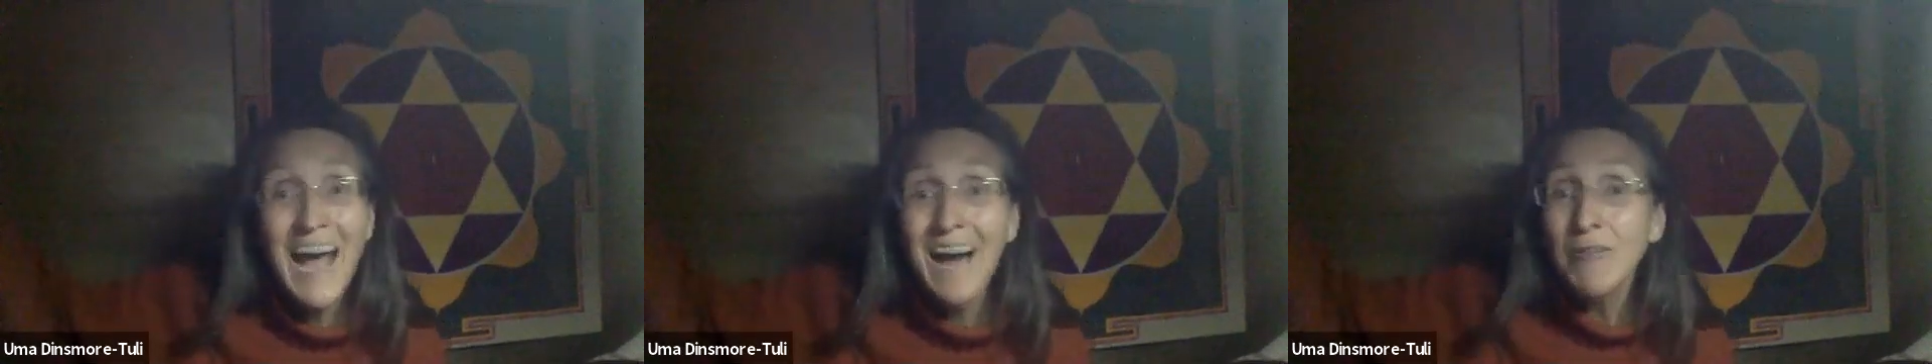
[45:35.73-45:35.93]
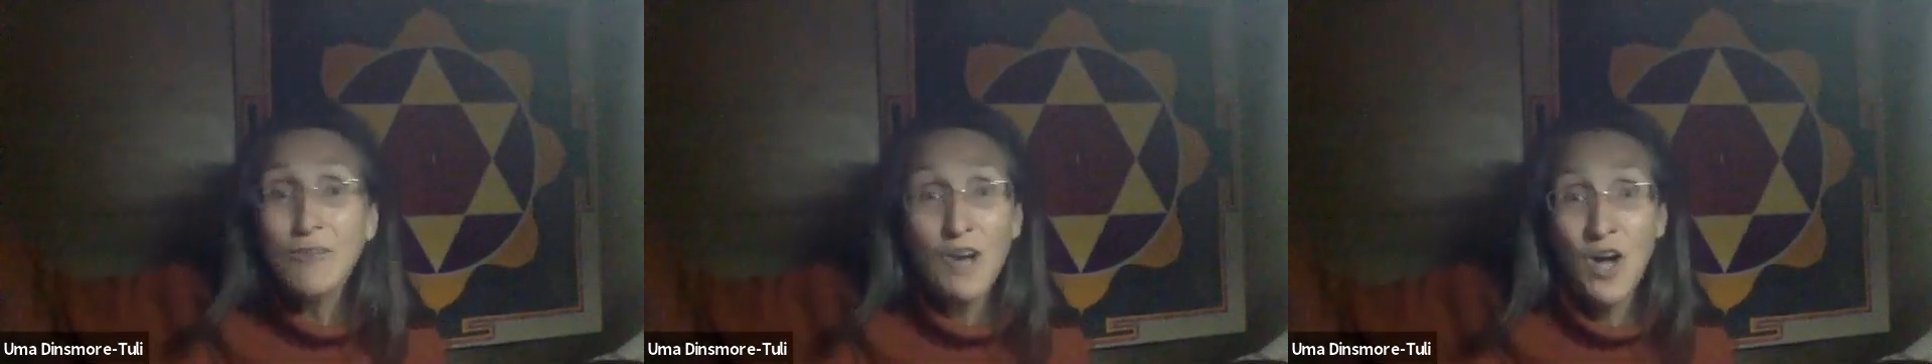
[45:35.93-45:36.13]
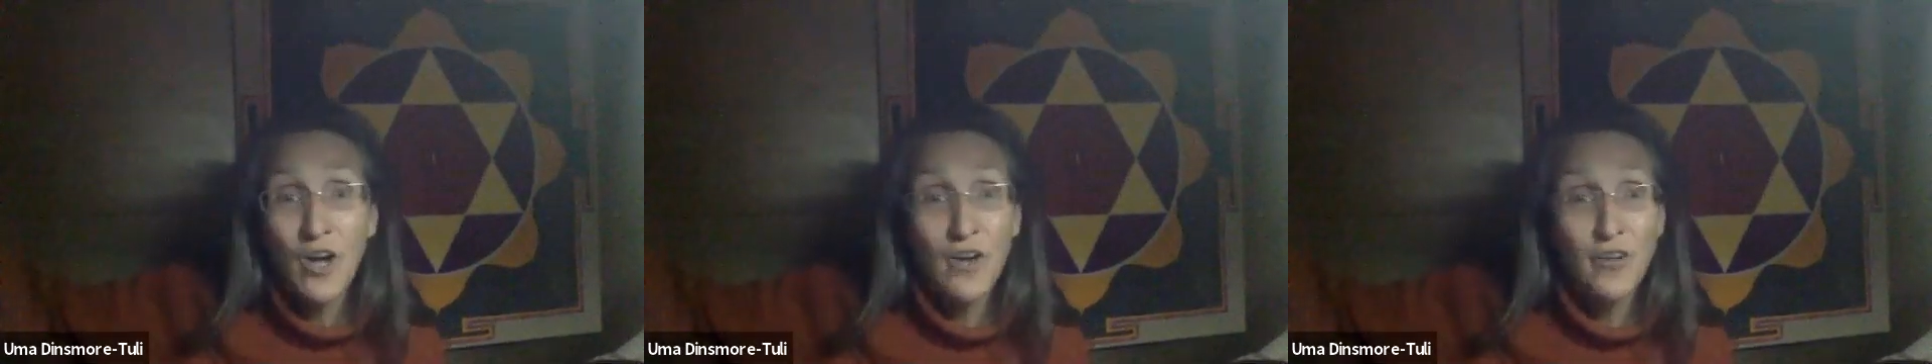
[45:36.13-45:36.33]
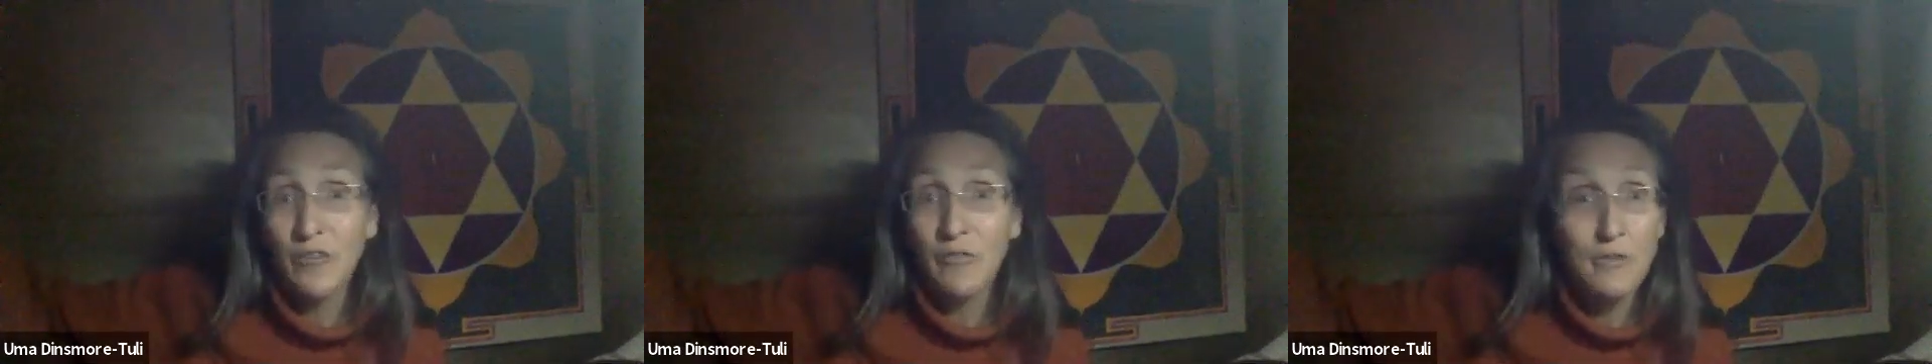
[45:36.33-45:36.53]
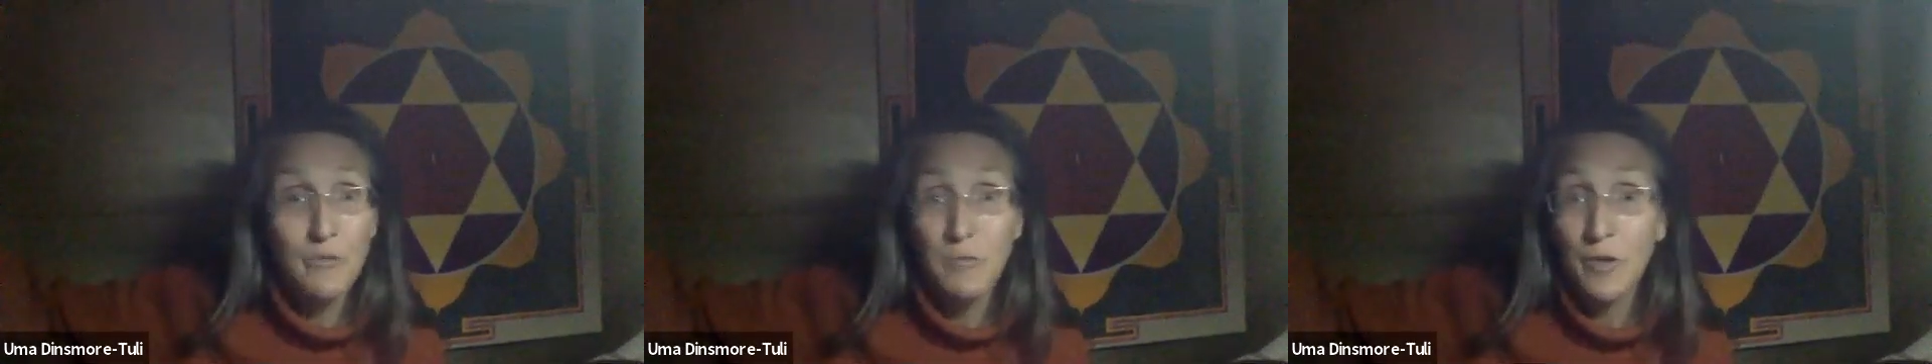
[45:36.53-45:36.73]

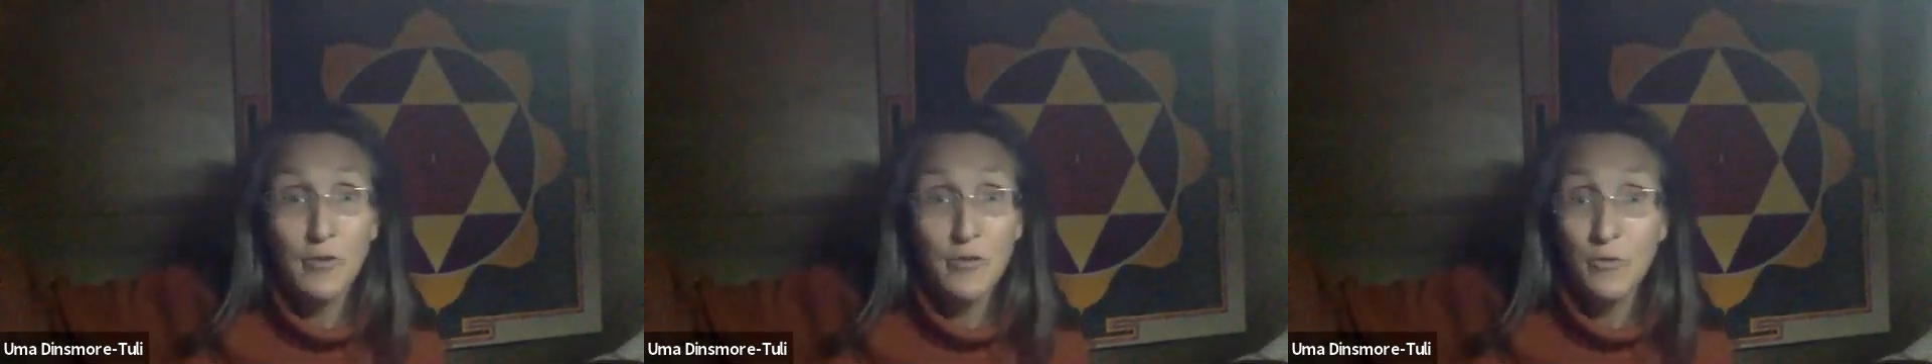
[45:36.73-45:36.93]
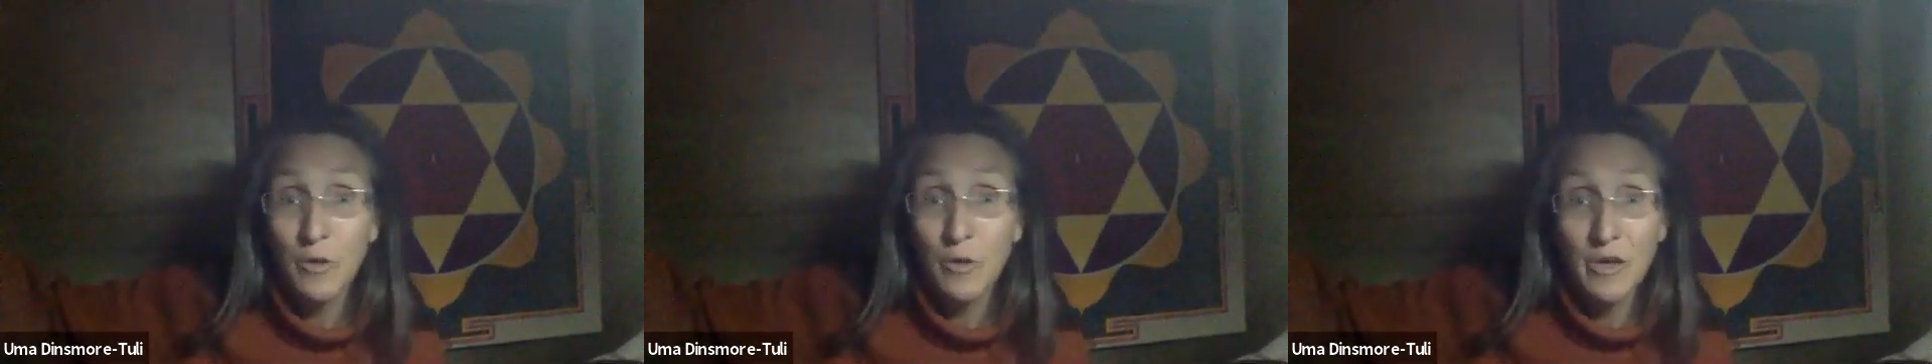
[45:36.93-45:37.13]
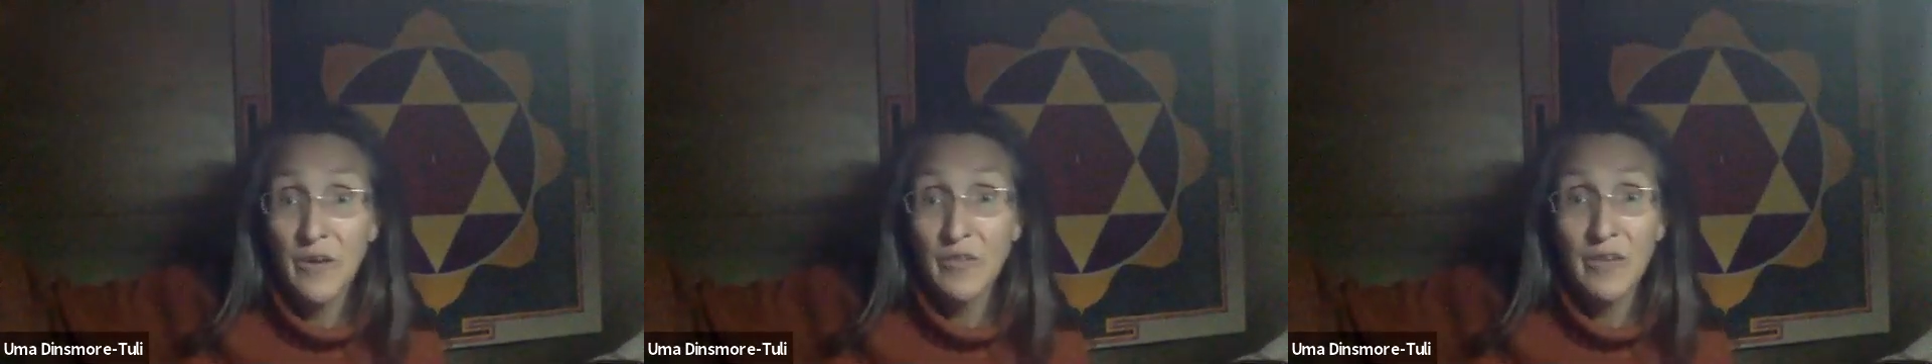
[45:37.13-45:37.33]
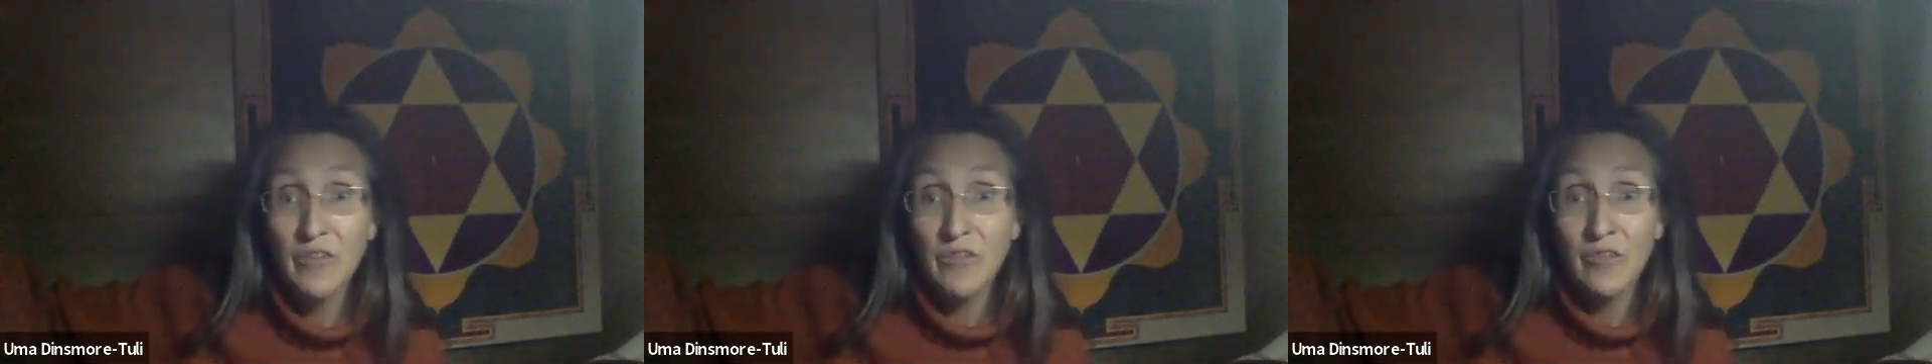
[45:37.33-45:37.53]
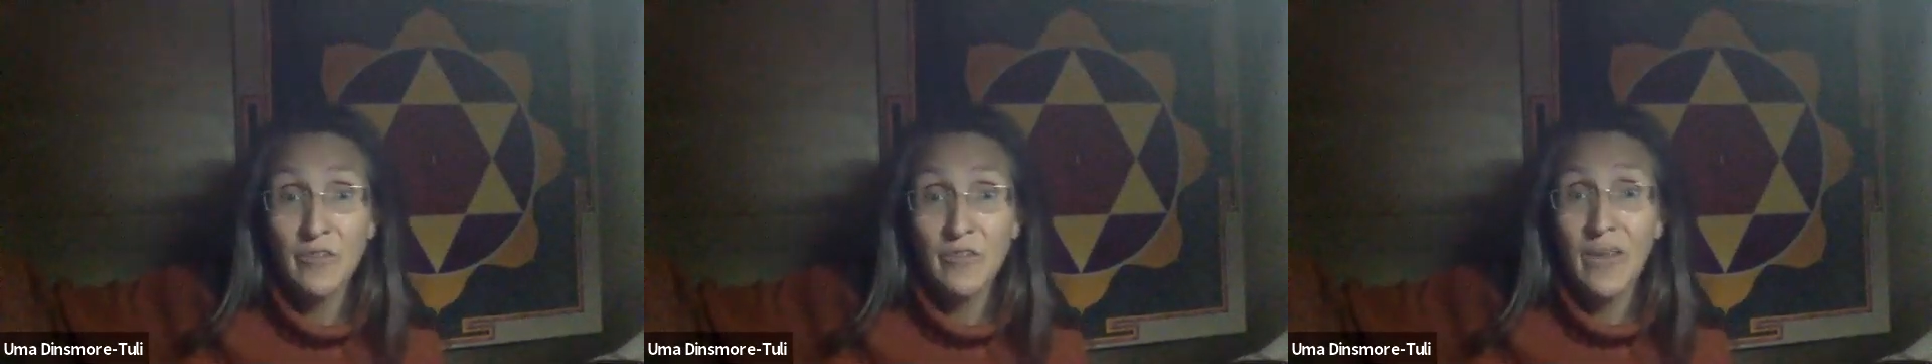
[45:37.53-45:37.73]
outcast from those
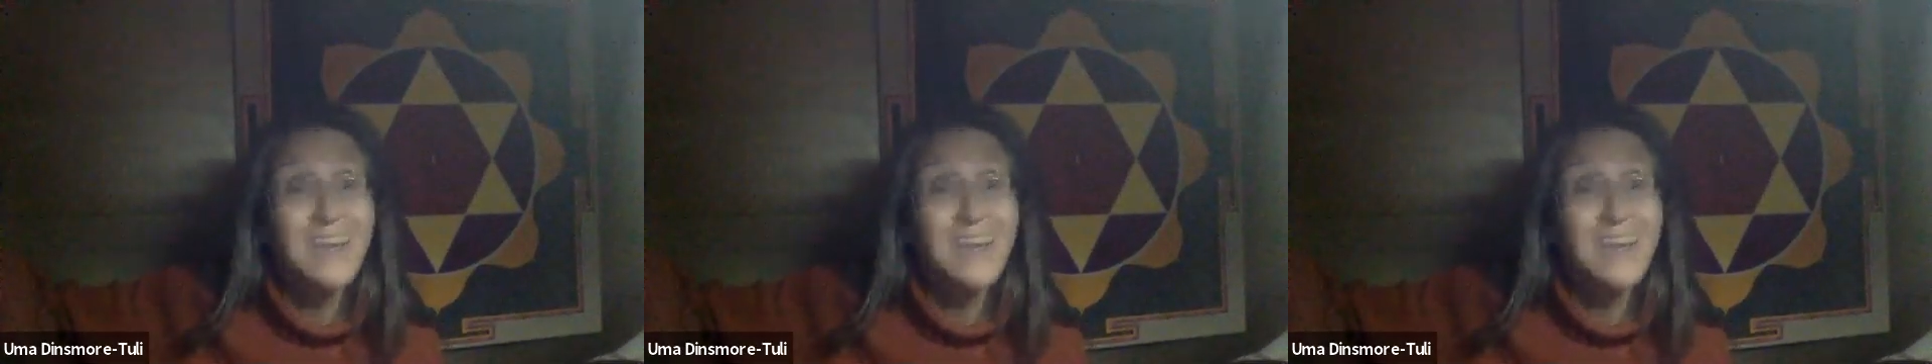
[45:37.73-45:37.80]
organizations